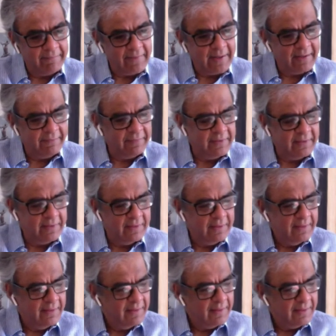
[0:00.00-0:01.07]
I've ever
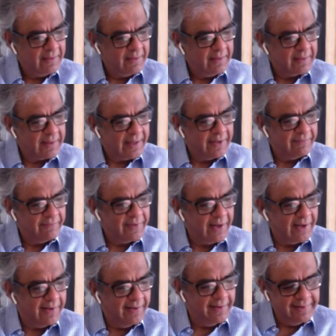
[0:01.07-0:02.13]
kind of
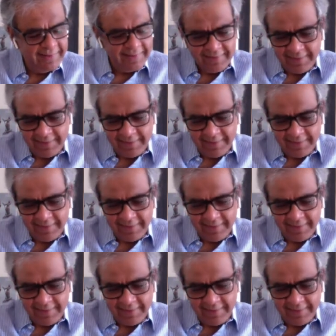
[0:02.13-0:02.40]
done,